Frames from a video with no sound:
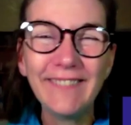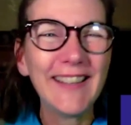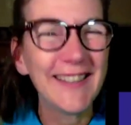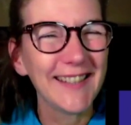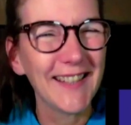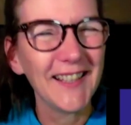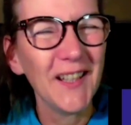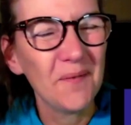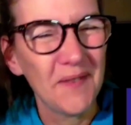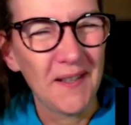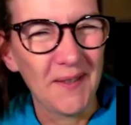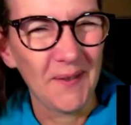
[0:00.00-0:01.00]
which is a
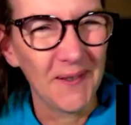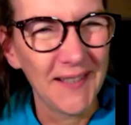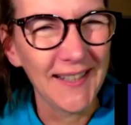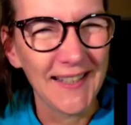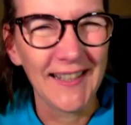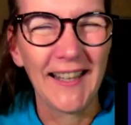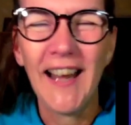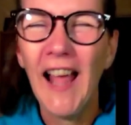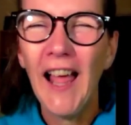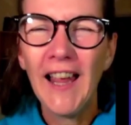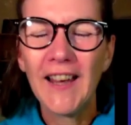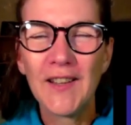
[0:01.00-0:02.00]
lovely thought, isn't it?
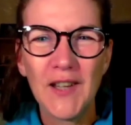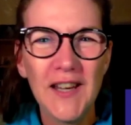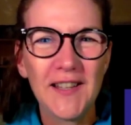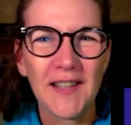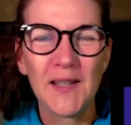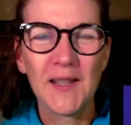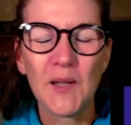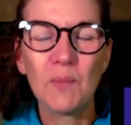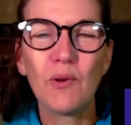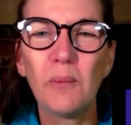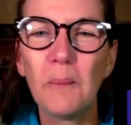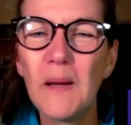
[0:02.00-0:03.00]
Jesus is
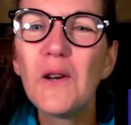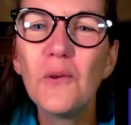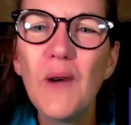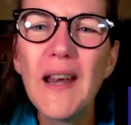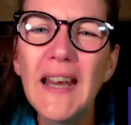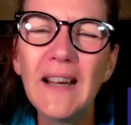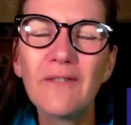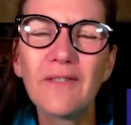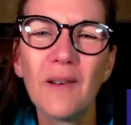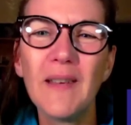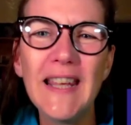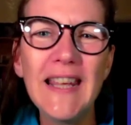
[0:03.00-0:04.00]
probably grinning
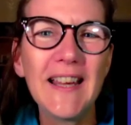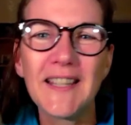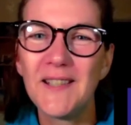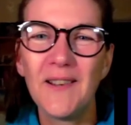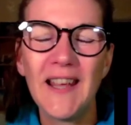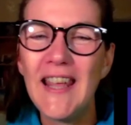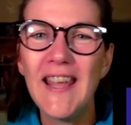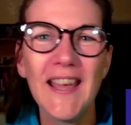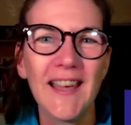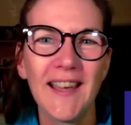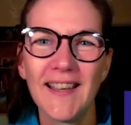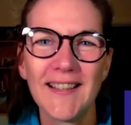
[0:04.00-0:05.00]
from ear to
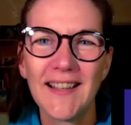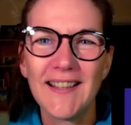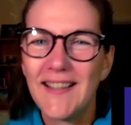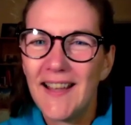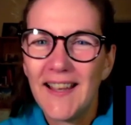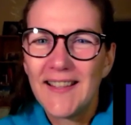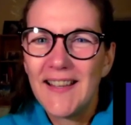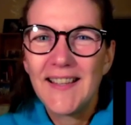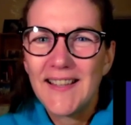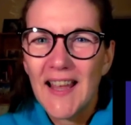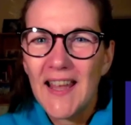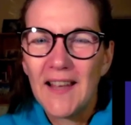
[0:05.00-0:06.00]
ear as, he, as
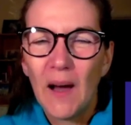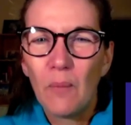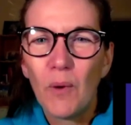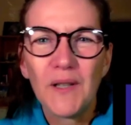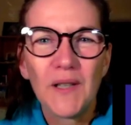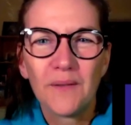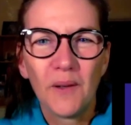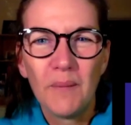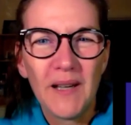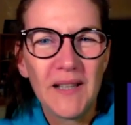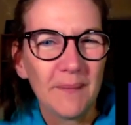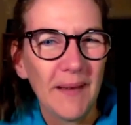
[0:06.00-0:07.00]
he's saying that
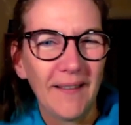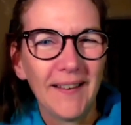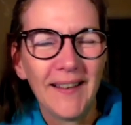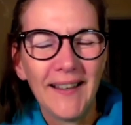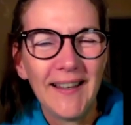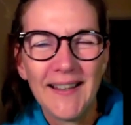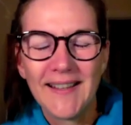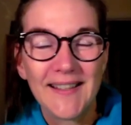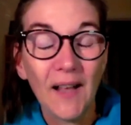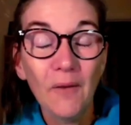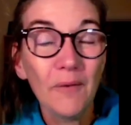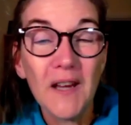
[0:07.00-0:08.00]
wonderful bit about
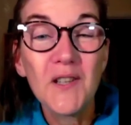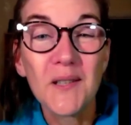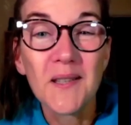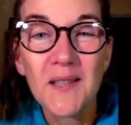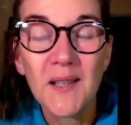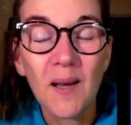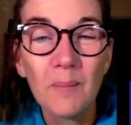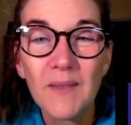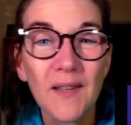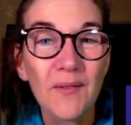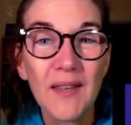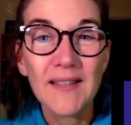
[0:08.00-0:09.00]
salvation's
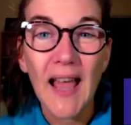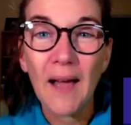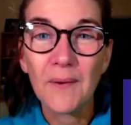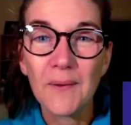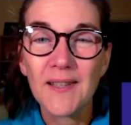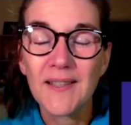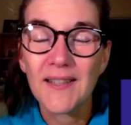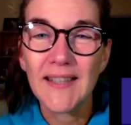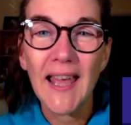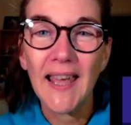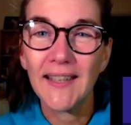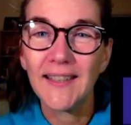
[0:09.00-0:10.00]
come to this house
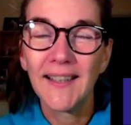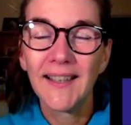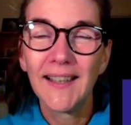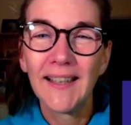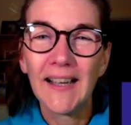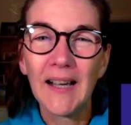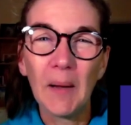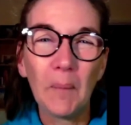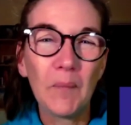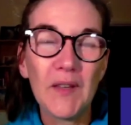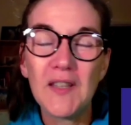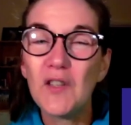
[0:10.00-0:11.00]
today.
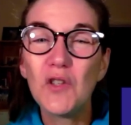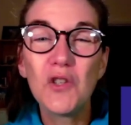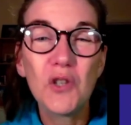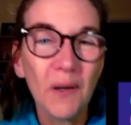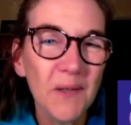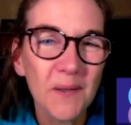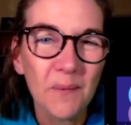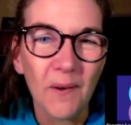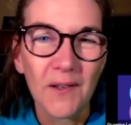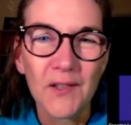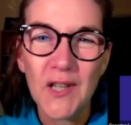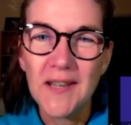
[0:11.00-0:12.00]
Um, this is just
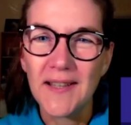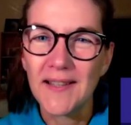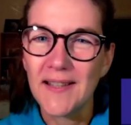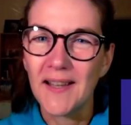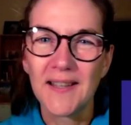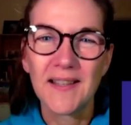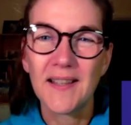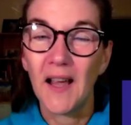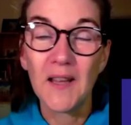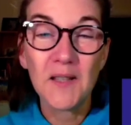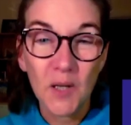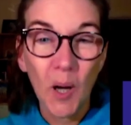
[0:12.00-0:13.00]
what Jesus has,
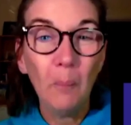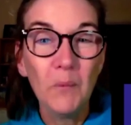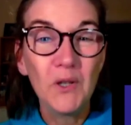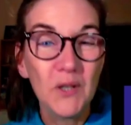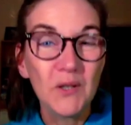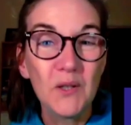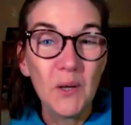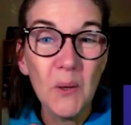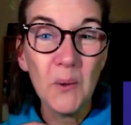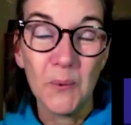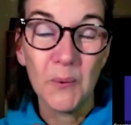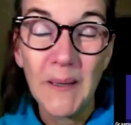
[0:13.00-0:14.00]
has come to
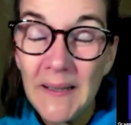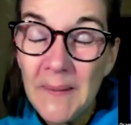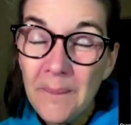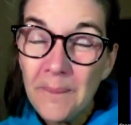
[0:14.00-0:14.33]
do